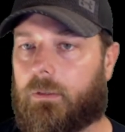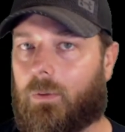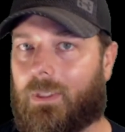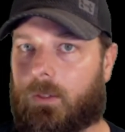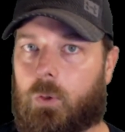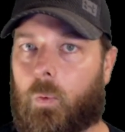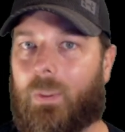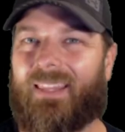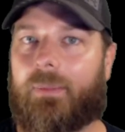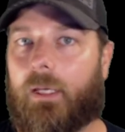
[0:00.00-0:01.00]
you get
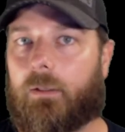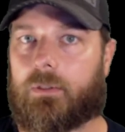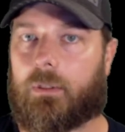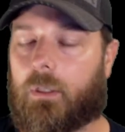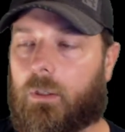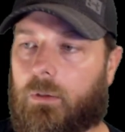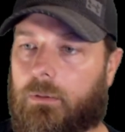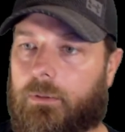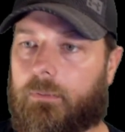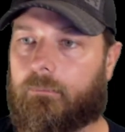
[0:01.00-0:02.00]
20,000 gold.
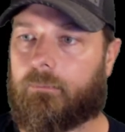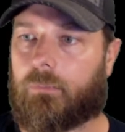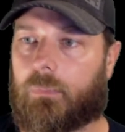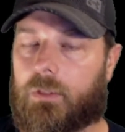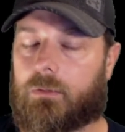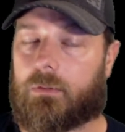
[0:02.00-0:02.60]
So